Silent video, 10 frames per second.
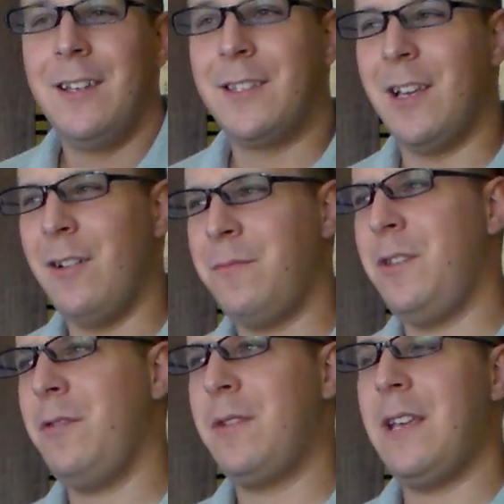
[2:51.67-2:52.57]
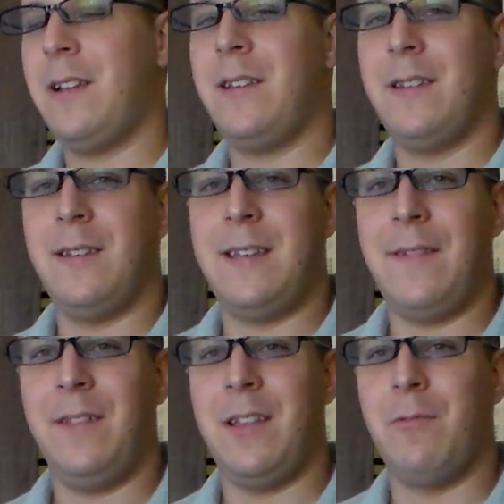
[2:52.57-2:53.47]
So you can
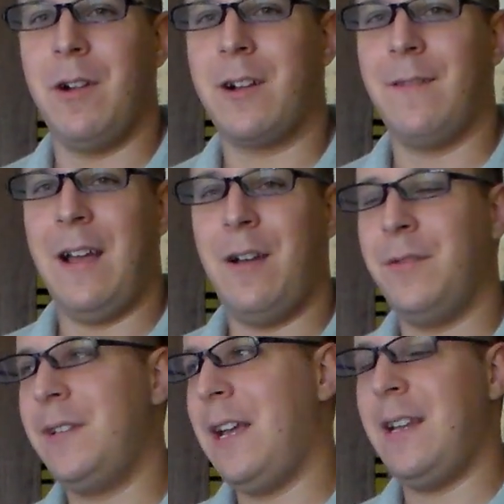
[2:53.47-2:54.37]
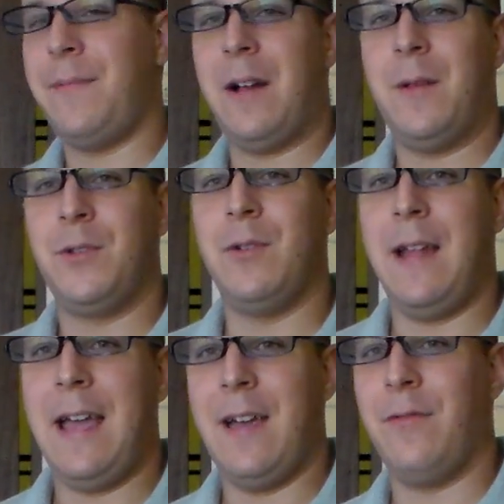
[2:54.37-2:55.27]
definitely work around any problems you would
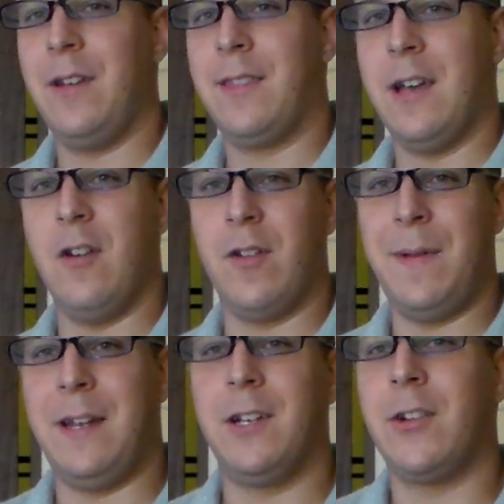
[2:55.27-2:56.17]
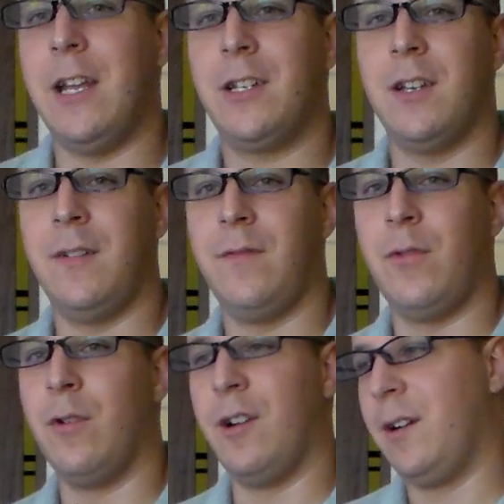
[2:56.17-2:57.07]
have with over-penetration
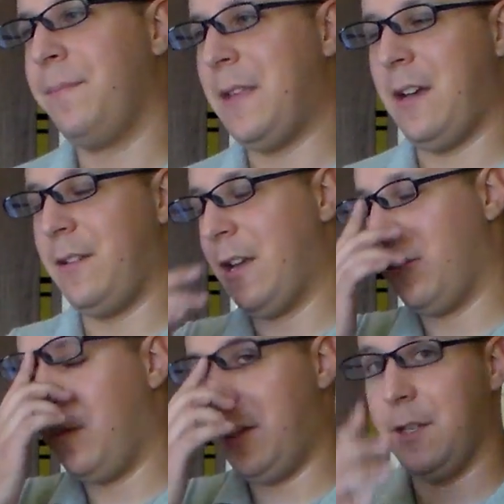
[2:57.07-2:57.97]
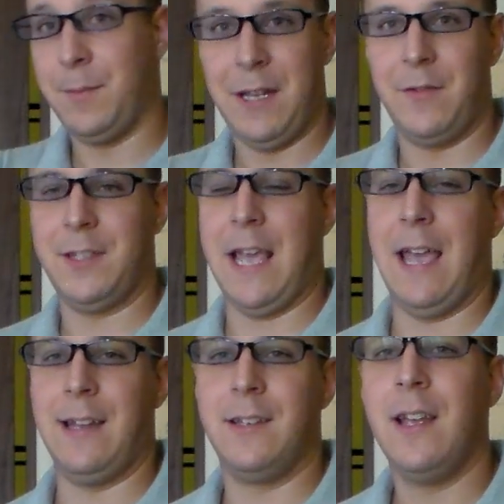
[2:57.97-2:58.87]
for, I don't know, walls made of
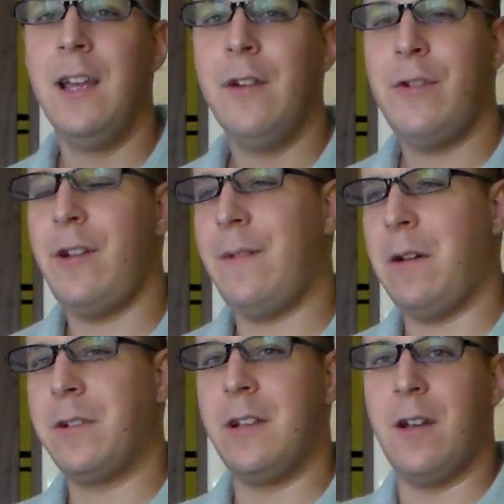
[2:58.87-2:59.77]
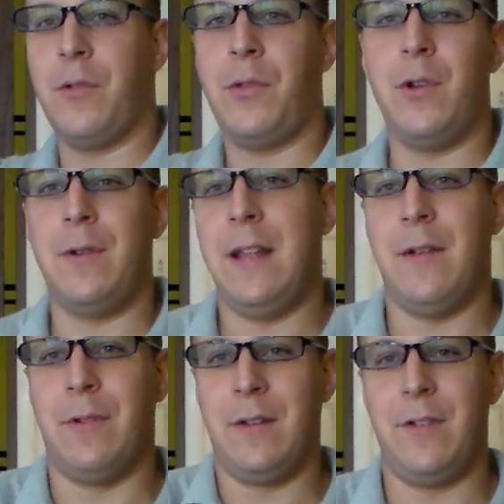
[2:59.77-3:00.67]
sand, where your round could go through and
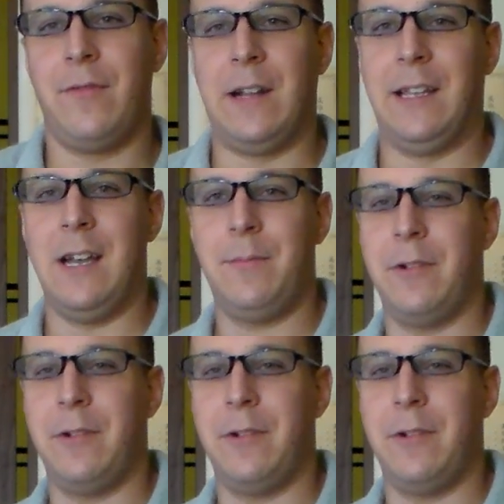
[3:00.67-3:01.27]
hit one of your friendly